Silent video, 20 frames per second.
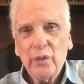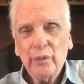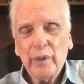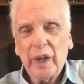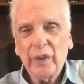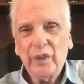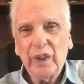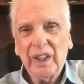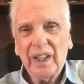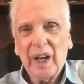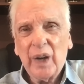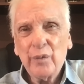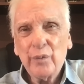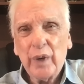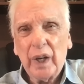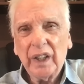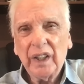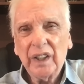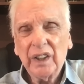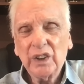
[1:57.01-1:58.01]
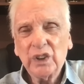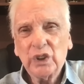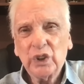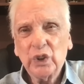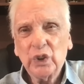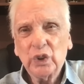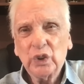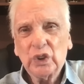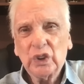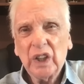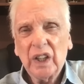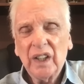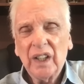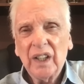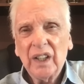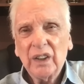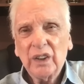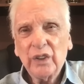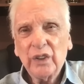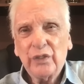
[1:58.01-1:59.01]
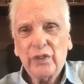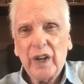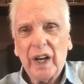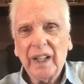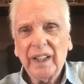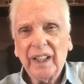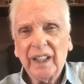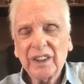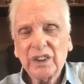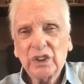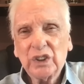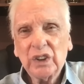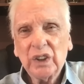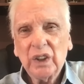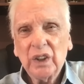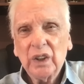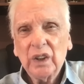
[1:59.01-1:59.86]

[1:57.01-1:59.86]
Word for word: Maybe that money is used to finance